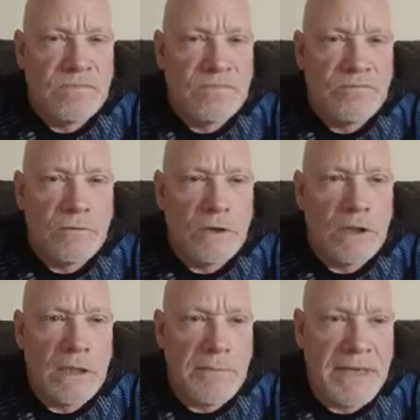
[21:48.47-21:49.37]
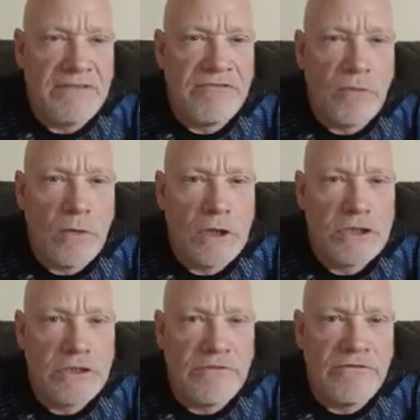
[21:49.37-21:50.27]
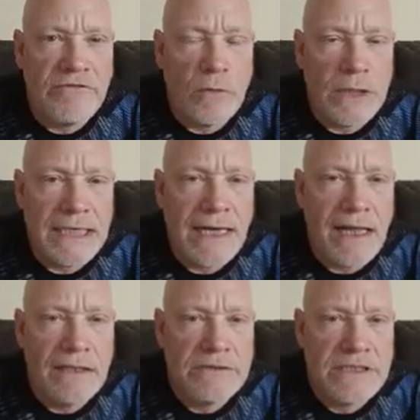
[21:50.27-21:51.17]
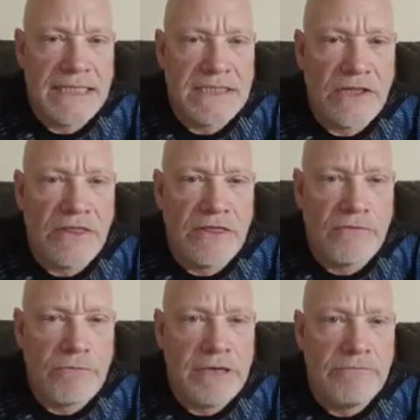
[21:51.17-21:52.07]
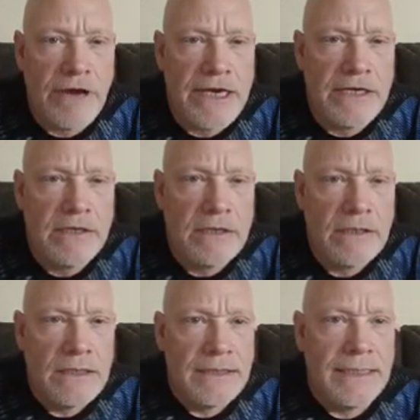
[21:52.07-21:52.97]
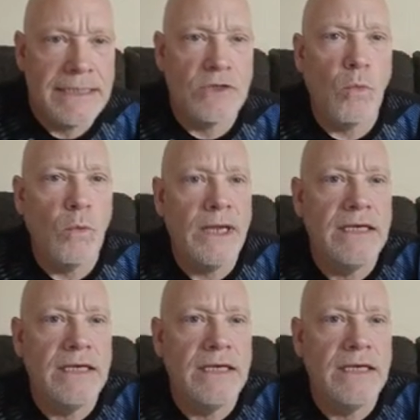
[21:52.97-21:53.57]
Looking to make $440. That's a 3 red. That's a win.